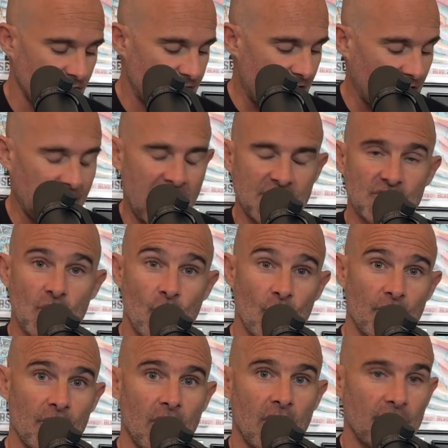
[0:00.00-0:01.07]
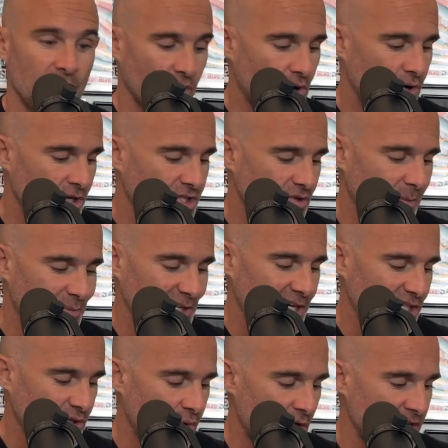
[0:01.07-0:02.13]
that last chord of the chorus. So I played
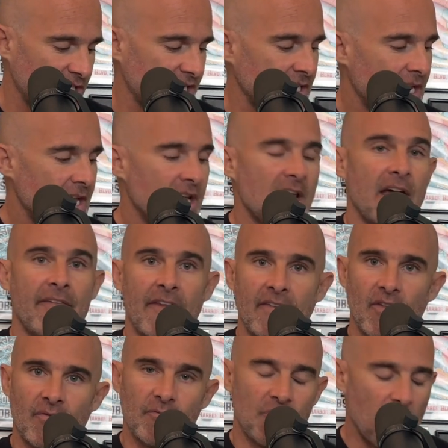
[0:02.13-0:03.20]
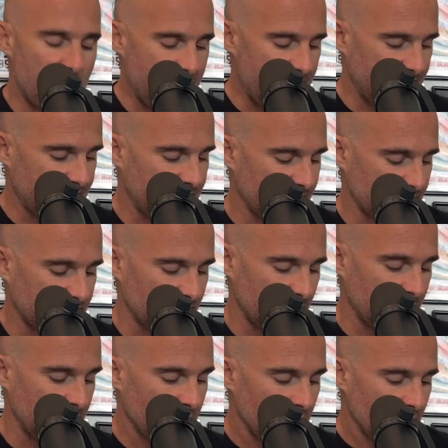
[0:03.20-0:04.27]
it twice, and then the band kicks
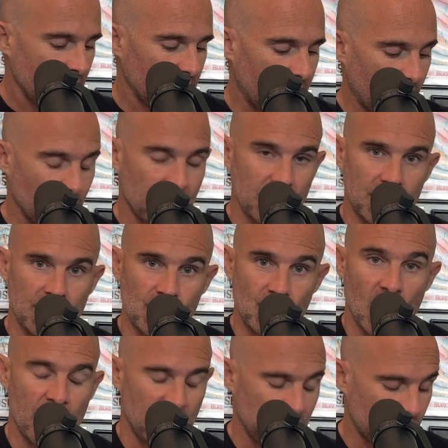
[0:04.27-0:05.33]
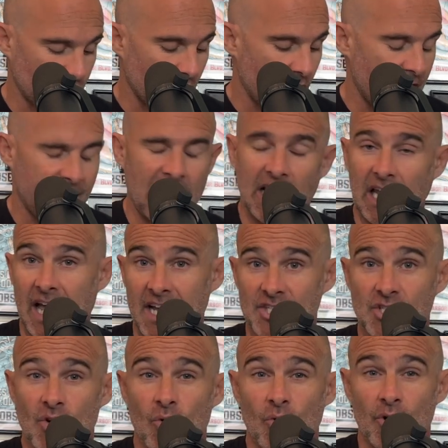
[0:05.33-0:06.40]
in like with a drum intro on that last
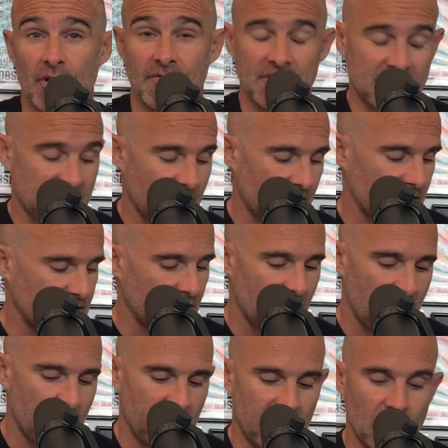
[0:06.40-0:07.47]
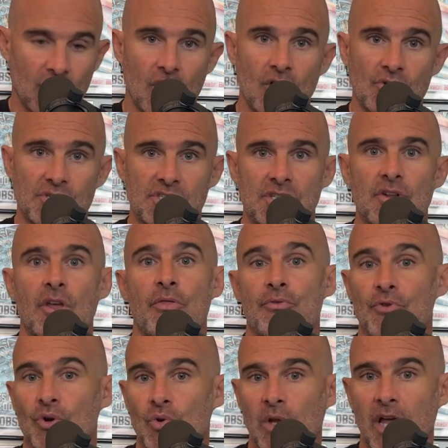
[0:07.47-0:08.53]
chord of the second time, and then it goes
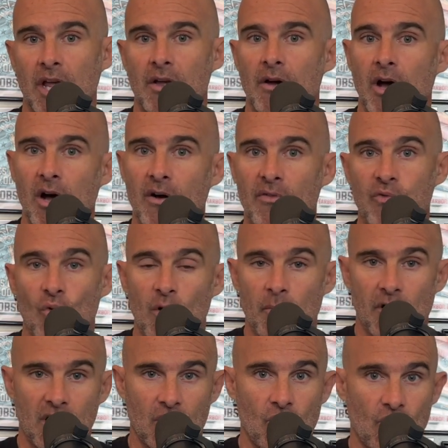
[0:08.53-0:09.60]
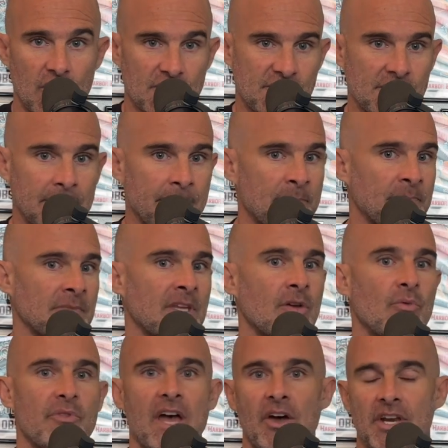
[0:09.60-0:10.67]
through like a 4-bar chorus
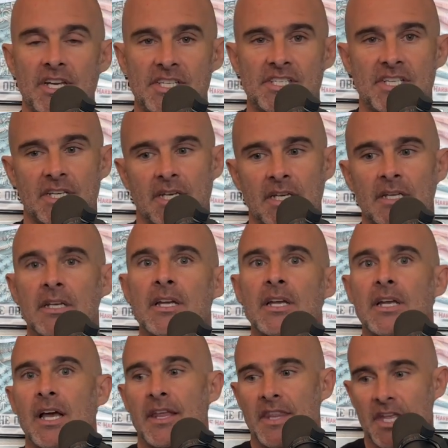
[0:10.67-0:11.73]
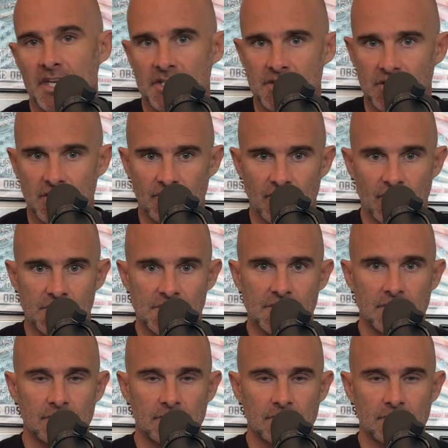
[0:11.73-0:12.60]
without any singing, and then into the verse.